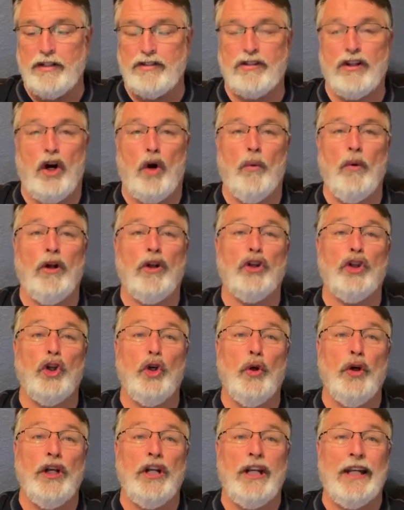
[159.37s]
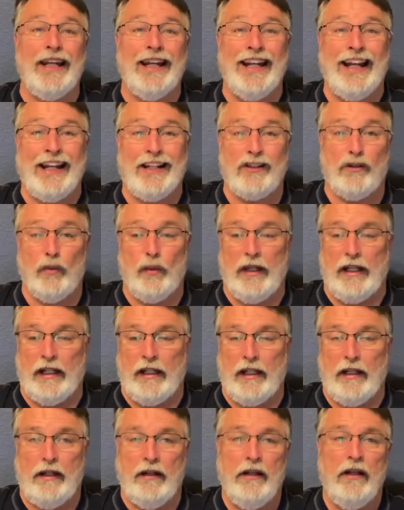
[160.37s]
so we'll do it next
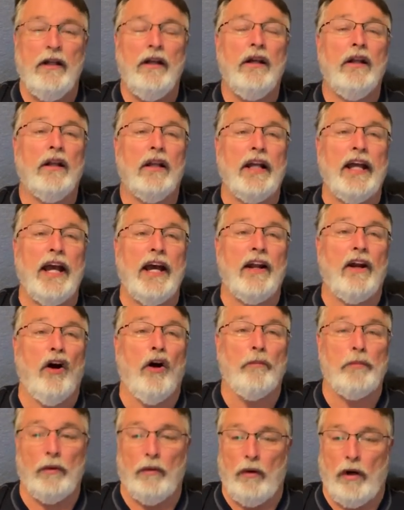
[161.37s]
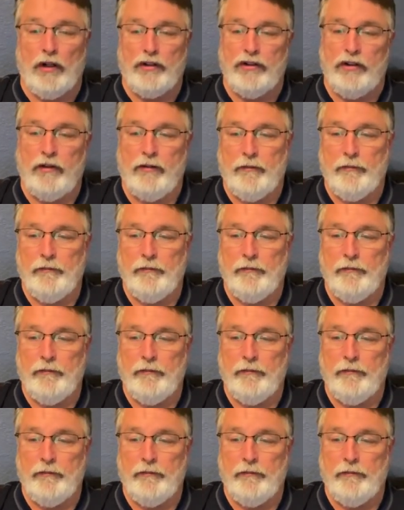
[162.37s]
week. Leanne, I hope you're watching.